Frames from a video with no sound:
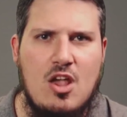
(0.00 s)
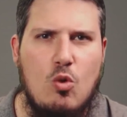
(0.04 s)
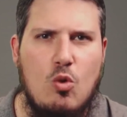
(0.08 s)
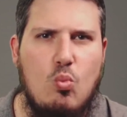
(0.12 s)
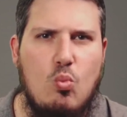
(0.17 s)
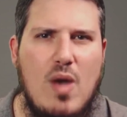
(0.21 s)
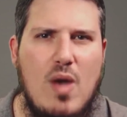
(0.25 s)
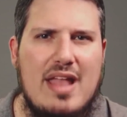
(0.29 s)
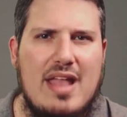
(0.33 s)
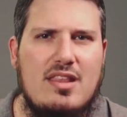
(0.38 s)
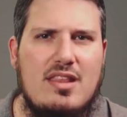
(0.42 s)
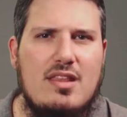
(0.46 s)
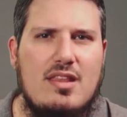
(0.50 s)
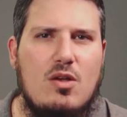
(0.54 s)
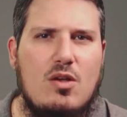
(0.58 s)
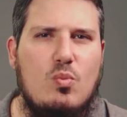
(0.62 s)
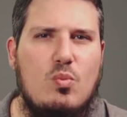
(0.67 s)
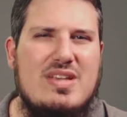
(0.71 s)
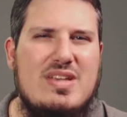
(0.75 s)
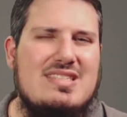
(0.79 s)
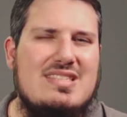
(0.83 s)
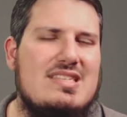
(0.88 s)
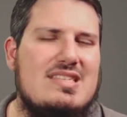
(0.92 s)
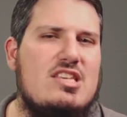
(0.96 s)
When
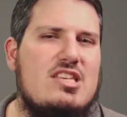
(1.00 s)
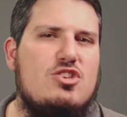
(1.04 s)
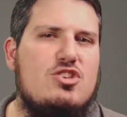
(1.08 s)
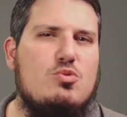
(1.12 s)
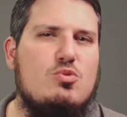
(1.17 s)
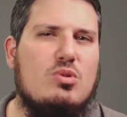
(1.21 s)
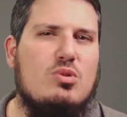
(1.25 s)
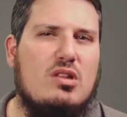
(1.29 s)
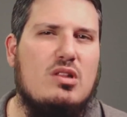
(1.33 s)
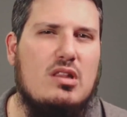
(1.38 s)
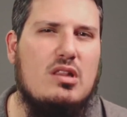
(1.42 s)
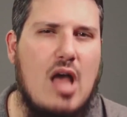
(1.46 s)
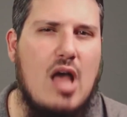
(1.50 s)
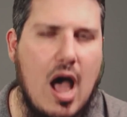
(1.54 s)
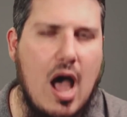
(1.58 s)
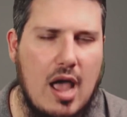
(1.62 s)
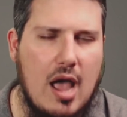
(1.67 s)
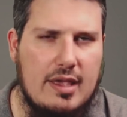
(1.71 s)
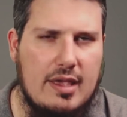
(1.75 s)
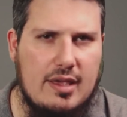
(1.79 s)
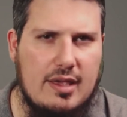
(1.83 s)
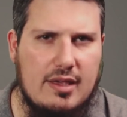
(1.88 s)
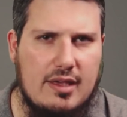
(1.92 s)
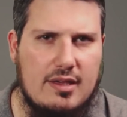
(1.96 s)
we see you
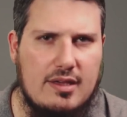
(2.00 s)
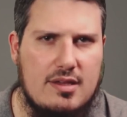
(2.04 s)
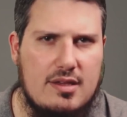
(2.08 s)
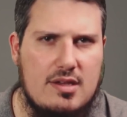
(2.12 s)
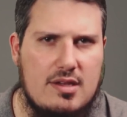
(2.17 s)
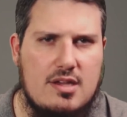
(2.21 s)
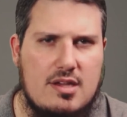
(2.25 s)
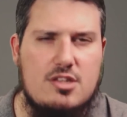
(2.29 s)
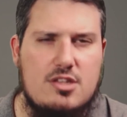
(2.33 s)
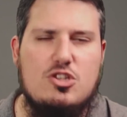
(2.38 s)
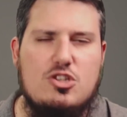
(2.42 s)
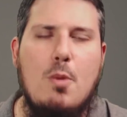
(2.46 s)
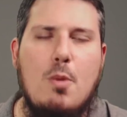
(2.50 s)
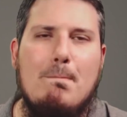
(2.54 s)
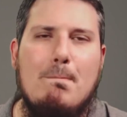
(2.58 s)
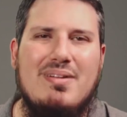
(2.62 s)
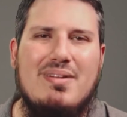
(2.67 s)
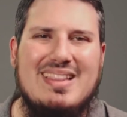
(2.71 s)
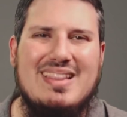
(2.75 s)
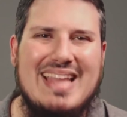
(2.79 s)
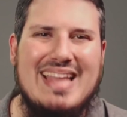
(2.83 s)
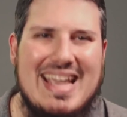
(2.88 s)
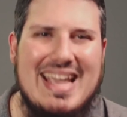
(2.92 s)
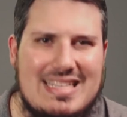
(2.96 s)
lying so
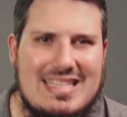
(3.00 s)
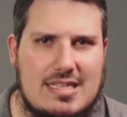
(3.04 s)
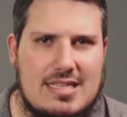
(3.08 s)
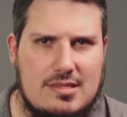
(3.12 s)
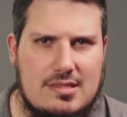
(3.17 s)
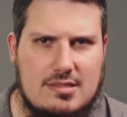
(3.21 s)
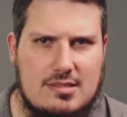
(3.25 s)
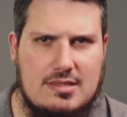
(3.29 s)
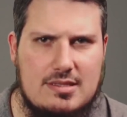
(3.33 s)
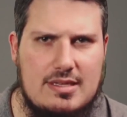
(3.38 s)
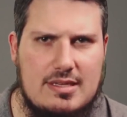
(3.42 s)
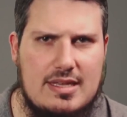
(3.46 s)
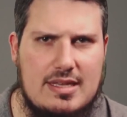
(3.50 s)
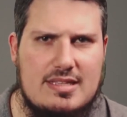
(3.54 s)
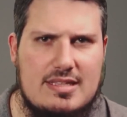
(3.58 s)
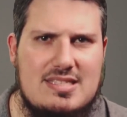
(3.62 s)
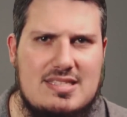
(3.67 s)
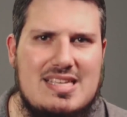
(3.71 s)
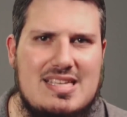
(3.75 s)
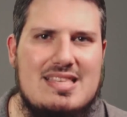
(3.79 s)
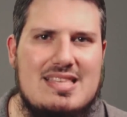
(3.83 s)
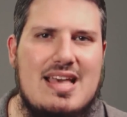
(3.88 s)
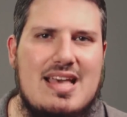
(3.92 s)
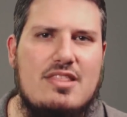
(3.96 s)
blatantly and
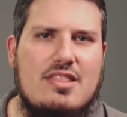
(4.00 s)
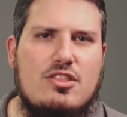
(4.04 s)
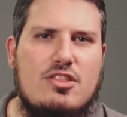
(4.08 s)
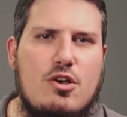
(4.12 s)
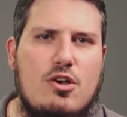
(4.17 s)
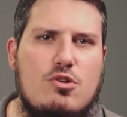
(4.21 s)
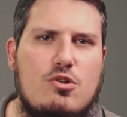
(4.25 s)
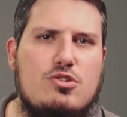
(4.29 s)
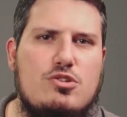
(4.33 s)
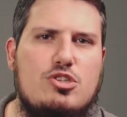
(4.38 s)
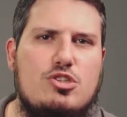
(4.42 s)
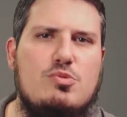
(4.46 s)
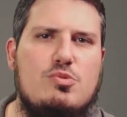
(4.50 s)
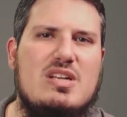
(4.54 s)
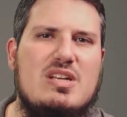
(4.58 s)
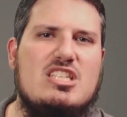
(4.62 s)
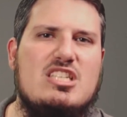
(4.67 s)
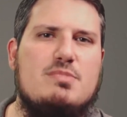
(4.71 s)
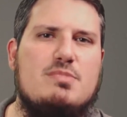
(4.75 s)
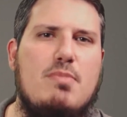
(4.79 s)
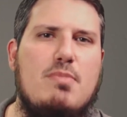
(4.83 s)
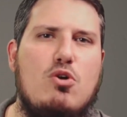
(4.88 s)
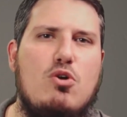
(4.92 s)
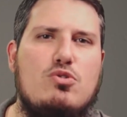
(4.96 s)
see that those who
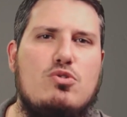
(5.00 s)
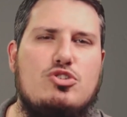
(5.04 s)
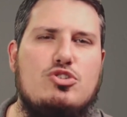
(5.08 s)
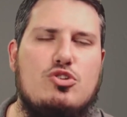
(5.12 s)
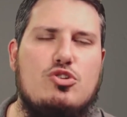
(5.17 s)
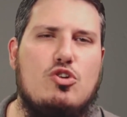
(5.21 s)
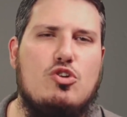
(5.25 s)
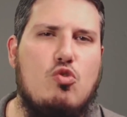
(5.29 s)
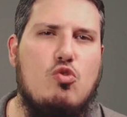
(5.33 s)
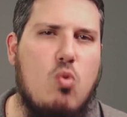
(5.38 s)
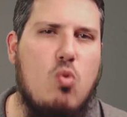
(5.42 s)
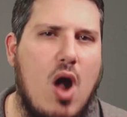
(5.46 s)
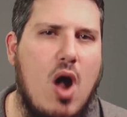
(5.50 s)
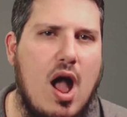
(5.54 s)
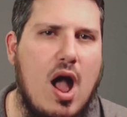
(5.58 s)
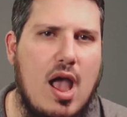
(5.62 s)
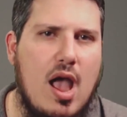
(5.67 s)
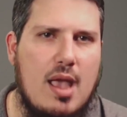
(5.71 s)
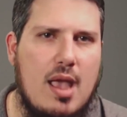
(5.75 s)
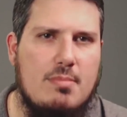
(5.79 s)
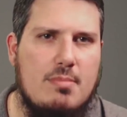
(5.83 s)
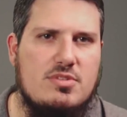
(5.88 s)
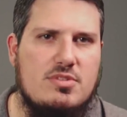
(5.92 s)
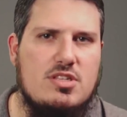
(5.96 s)
expose your
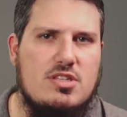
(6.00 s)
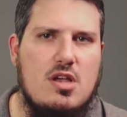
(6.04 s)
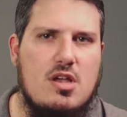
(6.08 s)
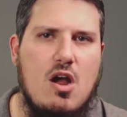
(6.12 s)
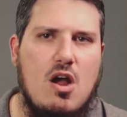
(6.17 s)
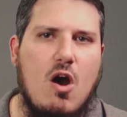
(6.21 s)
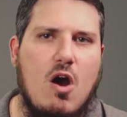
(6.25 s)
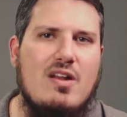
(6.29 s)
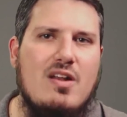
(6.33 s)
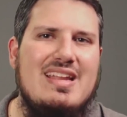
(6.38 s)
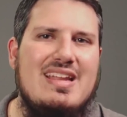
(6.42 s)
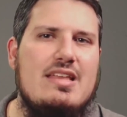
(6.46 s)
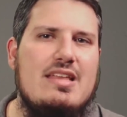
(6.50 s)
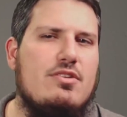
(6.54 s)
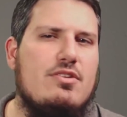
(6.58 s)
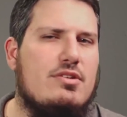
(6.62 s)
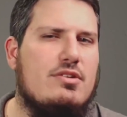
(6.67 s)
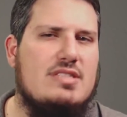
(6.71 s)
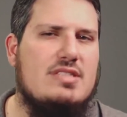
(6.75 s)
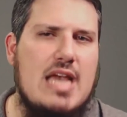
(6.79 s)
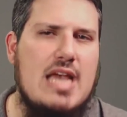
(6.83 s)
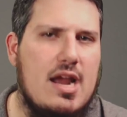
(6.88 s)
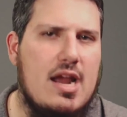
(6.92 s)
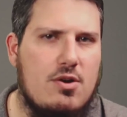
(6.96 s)
crimes are
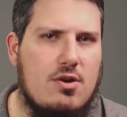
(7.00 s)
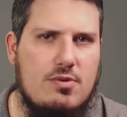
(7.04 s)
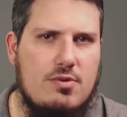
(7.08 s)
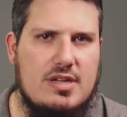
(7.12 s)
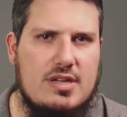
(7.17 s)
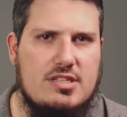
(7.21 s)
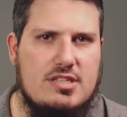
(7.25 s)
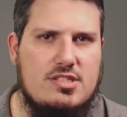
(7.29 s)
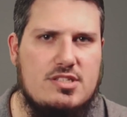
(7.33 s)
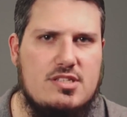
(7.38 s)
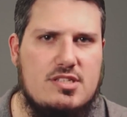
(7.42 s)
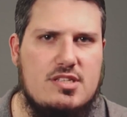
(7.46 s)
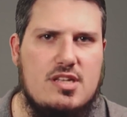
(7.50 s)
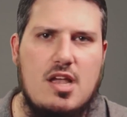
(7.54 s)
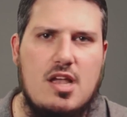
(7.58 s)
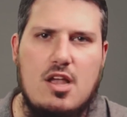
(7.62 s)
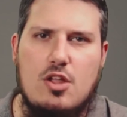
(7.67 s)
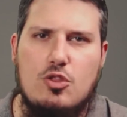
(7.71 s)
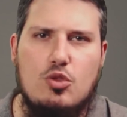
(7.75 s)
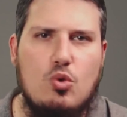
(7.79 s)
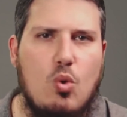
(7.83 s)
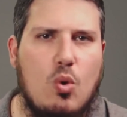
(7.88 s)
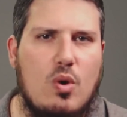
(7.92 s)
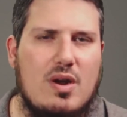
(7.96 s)
neither terrorists
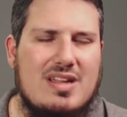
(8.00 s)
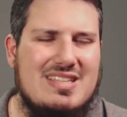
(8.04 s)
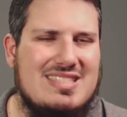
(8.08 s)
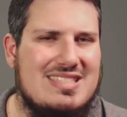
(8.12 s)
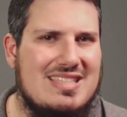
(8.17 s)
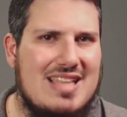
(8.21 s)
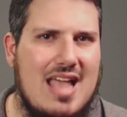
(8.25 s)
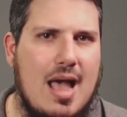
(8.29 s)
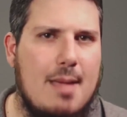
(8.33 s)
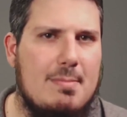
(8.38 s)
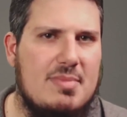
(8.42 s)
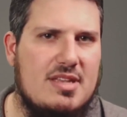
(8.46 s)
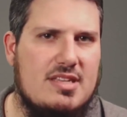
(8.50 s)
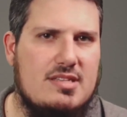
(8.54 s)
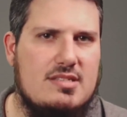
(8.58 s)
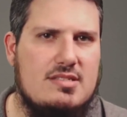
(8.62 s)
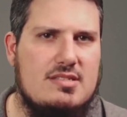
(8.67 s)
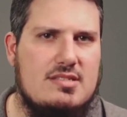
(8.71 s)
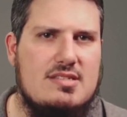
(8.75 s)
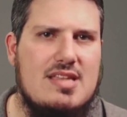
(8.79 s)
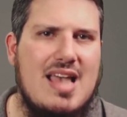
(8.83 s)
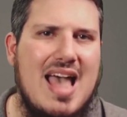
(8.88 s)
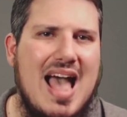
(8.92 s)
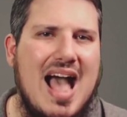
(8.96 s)
nor
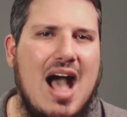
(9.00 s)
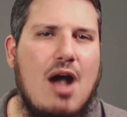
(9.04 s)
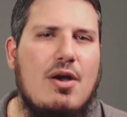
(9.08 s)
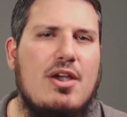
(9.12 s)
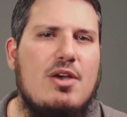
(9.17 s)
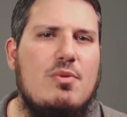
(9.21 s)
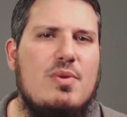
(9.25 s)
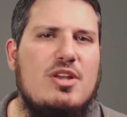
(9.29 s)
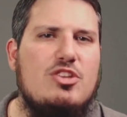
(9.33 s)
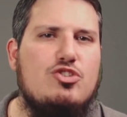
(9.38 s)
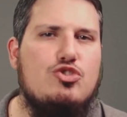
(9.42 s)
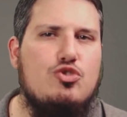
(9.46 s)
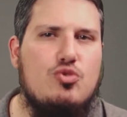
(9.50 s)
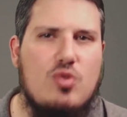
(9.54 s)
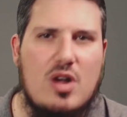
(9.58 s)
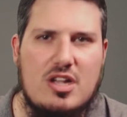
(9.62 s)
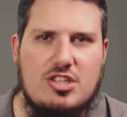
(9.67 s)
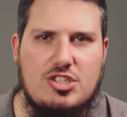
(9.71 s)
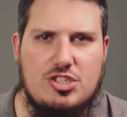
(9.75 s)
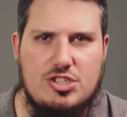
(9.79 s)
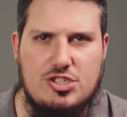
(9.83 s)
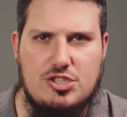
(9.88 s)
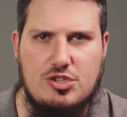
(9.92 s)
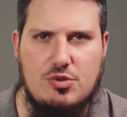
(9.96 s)
Islamists, how can we
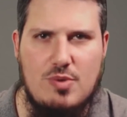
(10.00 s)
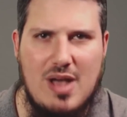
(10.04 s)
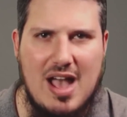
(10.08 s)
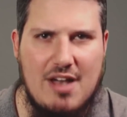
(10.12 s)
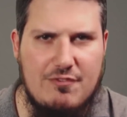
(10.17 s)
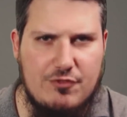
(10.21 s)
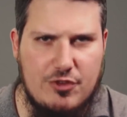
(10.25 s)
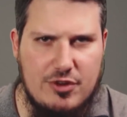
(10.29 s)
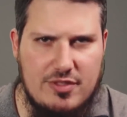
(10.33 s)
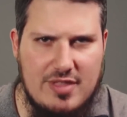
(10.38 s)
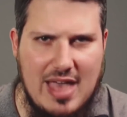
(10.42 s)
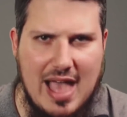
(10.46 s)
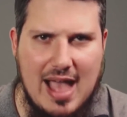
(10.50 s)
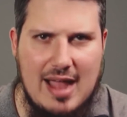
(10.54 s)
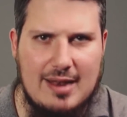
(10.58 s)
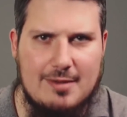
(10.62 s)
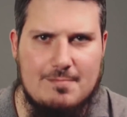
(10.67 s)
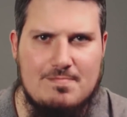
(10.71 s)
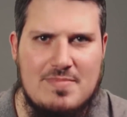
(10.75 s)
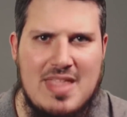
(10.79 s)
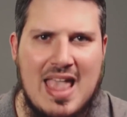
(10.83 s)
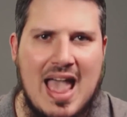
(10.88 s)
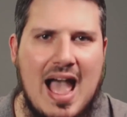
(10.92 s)
trust you after that?